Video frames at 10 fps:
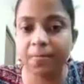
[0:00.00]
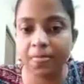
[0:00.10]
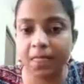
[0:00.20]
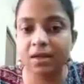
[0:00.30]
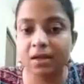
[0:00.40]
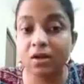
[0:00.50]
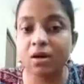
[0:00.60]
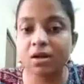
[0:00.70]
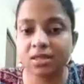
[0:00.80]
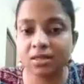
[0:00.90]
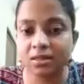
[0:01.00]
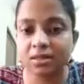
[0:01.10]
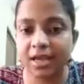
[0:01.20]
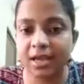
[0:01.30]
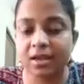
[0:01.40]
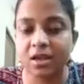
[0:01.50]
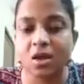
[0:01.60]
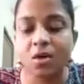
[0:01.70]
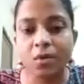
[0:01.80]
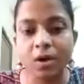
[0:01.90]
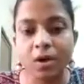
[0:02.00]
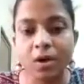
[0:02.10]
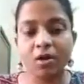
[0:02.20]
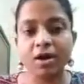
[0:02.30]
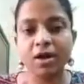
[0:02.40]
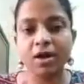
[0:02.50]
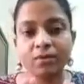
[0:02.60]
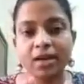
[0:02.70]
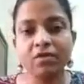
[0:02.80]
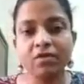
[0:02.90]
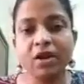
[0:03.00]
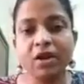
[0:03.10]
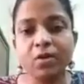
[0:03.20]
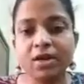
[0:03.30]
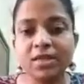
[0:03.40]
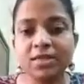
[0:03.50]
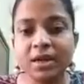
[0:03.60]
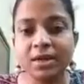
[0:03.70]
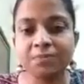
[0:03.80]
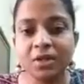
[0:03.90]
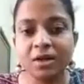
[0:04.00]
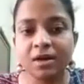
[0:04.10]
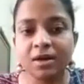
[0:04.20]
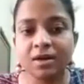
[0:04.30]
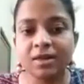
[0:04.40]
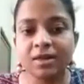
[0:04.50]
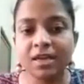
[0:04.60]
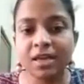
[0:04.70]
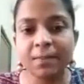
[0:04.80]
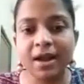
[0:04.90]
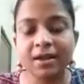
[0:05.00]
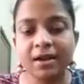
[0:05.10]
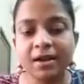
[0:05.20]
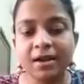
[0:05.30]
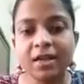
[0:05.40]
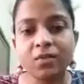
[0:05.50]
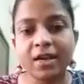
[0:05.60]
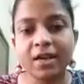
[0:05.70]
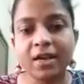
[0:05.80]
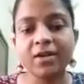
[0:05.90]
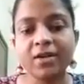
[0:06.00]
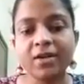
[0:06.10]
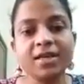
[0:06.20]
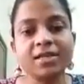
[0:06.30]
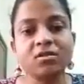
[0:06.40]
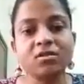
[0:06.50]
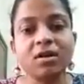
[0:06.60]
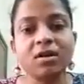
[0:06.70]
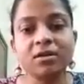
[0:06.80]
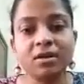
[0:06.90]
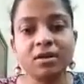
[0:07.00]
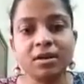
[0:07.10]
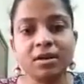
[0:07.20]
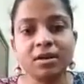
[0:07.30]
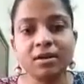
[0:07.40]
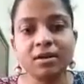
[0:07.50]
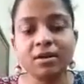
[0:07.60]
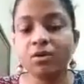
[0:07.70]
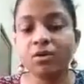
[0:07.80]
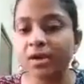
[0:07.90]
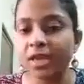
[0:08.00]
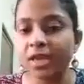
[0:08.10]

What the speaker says: lost thing. What, according to an infant, what is the thinking pattern? Whatever is not looking,